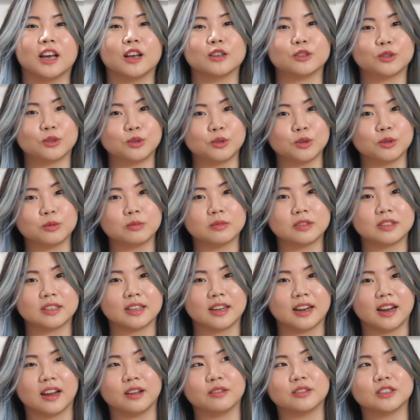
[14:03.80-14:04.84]
assumed
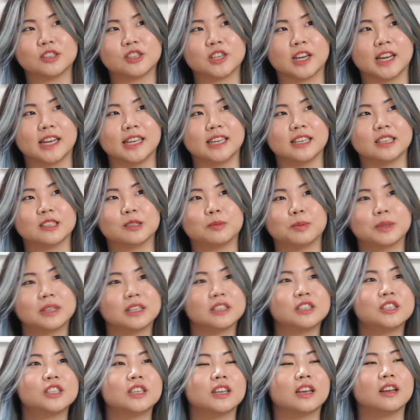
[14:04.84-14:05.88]
that I was Chinese, but
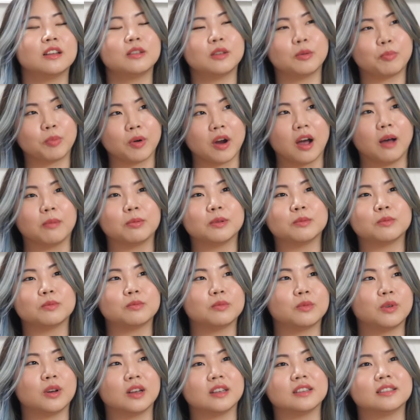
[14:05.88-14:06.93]
then the
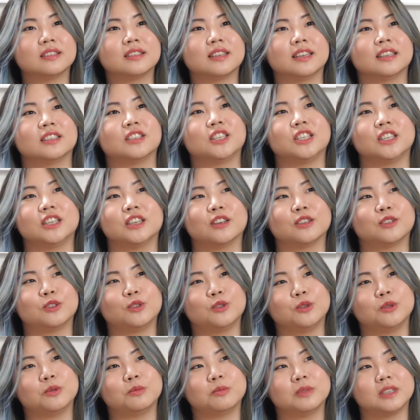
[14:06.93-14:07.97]
problem was that she
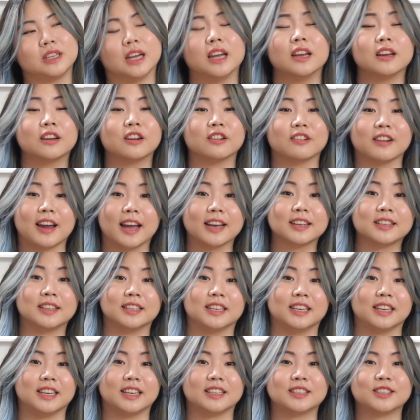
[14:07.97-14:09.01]
assumed
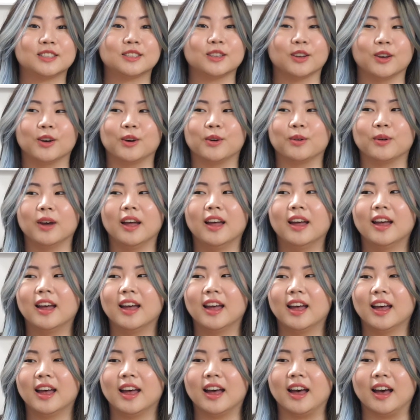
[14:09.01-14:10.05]
incorrectly. And so
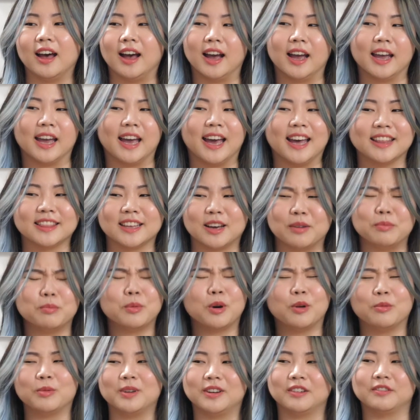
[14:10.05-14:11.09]
I had that
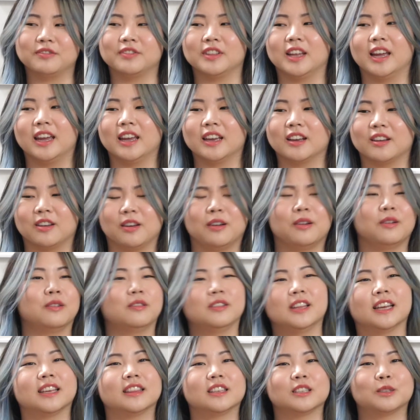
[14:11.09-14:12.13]
moment of like,
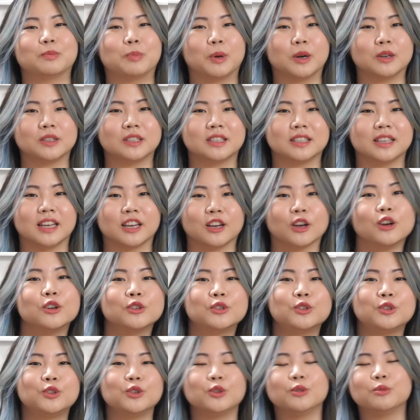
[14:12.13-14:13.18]
oh, like this person like
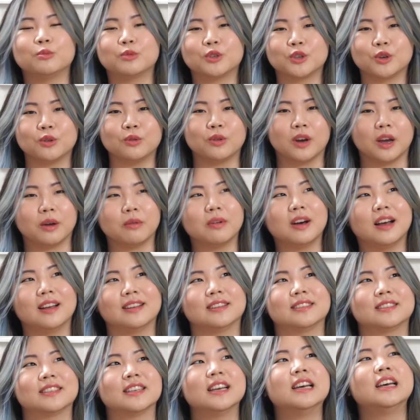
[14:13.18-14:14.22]
assumed who I
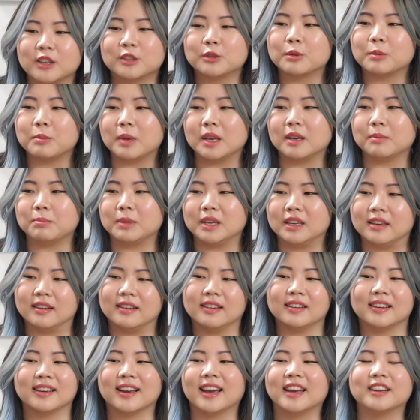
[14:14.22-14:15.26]
was. That's what made
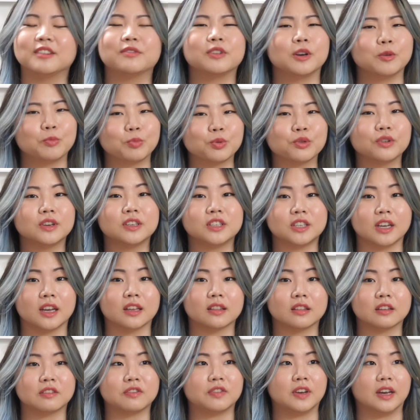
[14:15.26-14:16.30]
me kind of
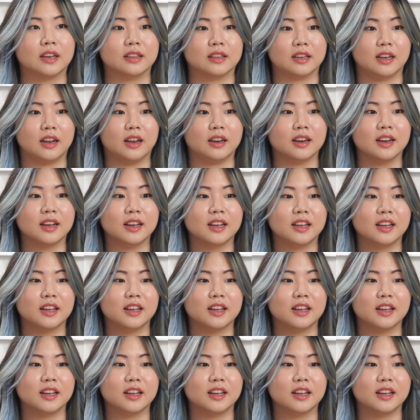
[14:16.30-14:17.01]
appreciate the fact that